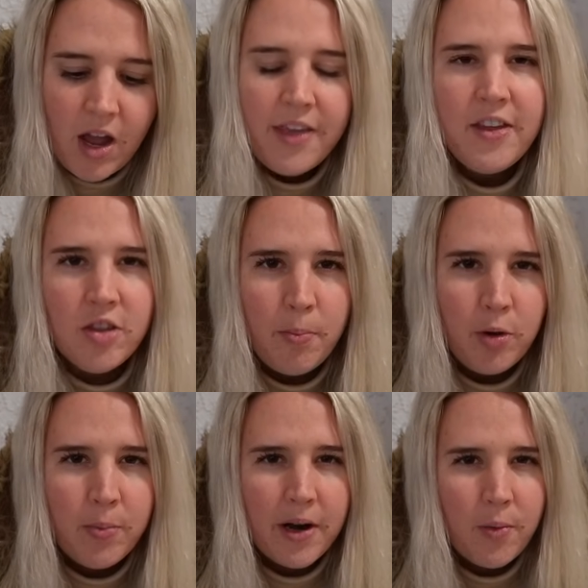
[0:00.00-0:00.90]
I think the
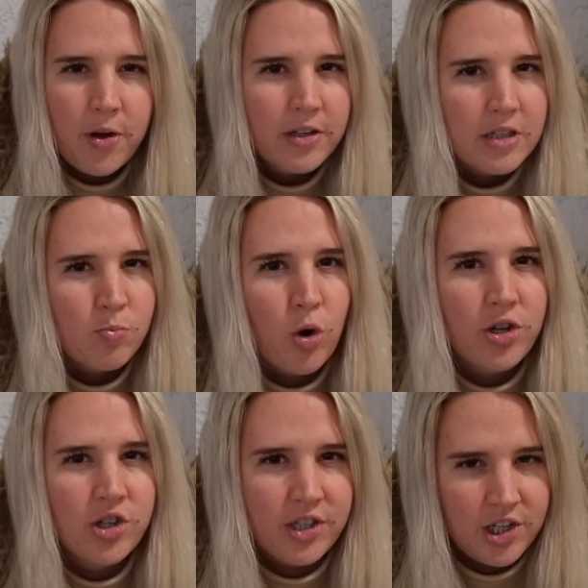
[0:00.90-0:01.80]
blueberry one is more
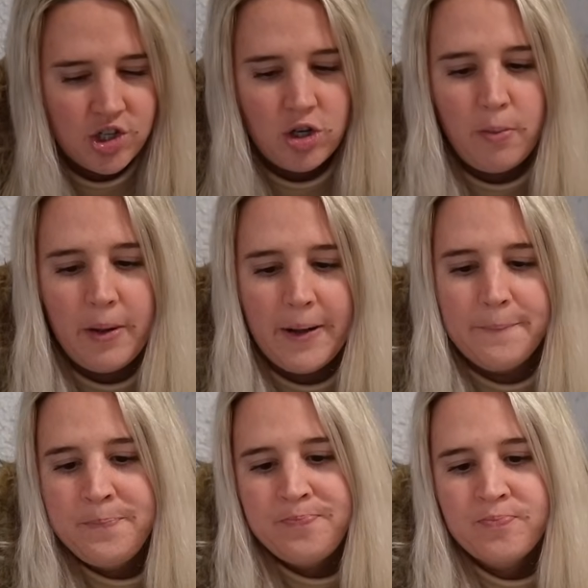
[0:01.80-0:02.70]
traditional, but
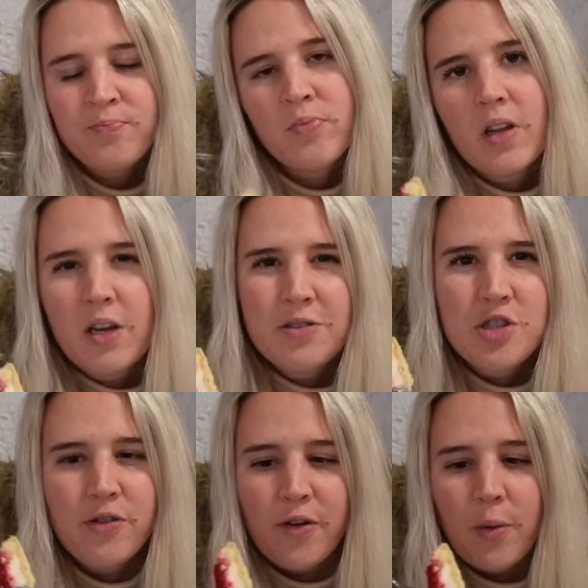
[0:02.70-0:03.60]
it was
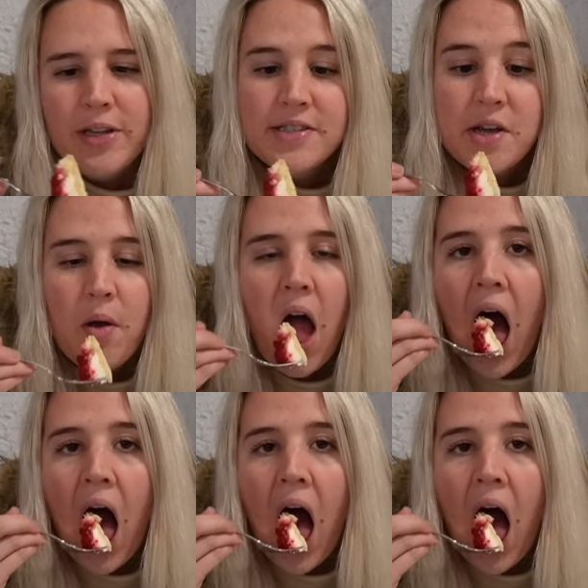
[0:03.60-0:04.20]
two for one, so.